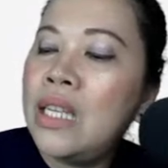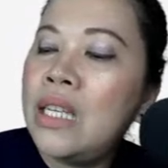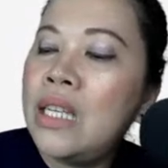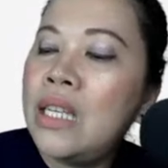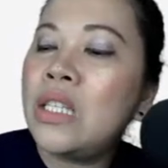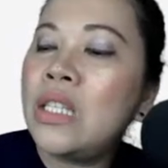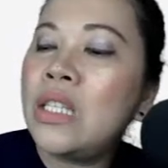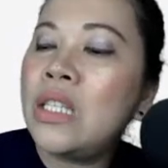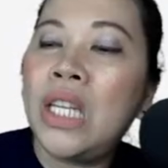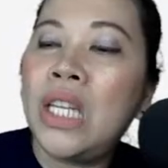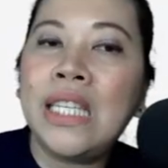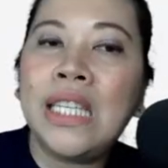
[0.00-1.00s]
Since we
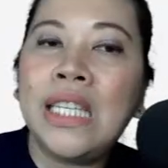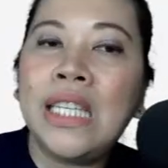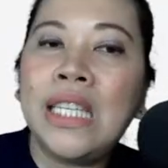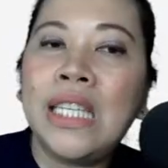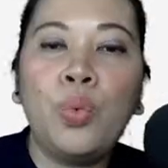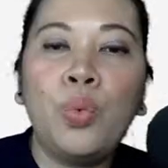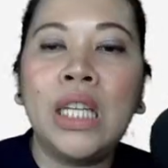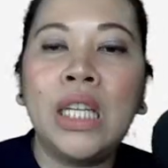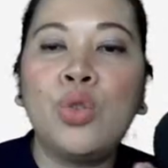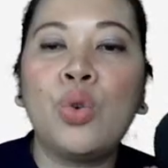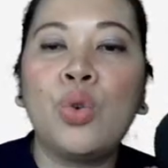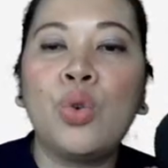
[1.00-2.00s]
need T2, we need
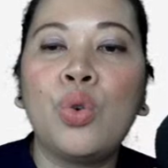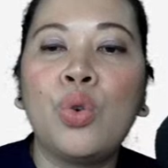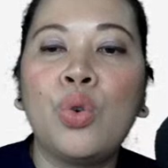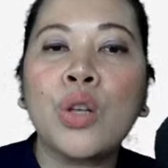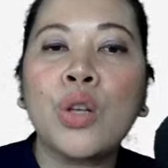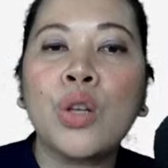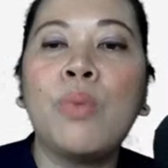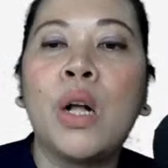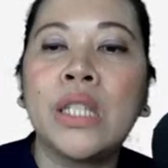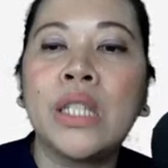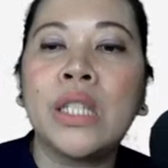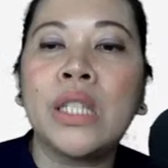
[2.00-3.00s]
to cross
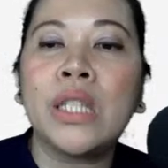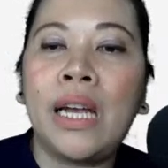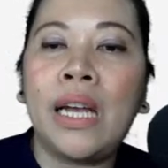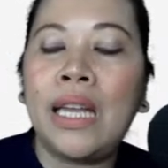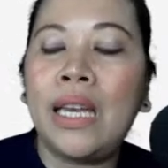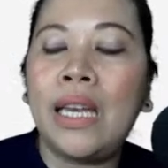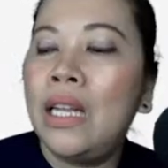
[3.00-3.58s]
multiply it.